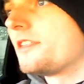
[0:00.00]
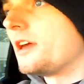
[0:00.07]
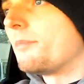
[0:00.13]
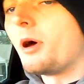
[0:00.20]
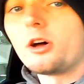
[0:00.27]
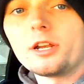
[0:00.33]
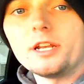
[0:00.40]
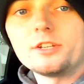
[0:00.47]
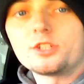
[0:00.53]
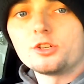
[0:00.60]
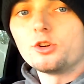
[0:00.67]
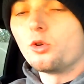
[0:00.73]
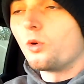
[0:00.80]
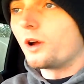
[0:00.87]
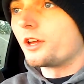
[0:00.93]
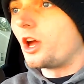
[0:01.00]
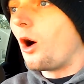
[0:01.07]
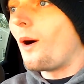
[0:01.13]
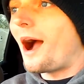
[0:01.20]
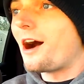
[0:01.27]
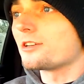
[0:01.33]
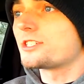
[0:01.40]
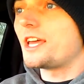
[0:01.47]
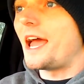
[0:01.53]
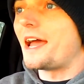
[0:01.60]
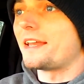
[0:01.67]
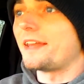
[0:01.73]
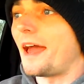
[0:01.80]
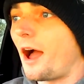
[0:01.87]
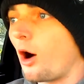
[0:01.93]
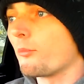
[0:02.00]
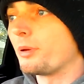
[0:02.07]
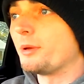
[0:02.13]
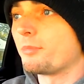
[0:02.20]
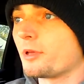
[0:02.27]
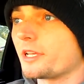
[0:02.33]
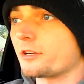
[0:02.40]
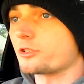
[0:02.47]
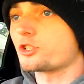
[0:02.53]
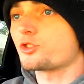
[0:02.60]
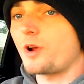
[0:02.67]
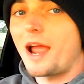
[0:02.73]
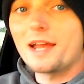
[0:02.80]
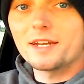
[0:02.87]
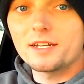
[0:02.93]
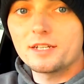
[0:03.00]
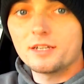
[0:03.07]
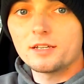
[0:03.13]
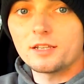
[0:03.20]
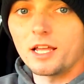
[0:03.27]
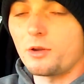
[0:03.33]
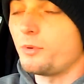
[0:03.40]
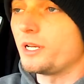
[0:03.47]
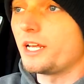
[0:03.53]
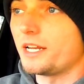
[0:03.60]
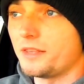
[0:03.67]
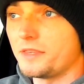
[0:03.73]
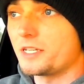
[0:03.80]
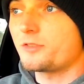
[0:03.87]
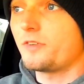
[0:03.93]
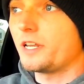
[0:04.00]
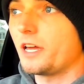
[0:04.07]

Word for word: The ability to go out and help people that are stranded, like we did in this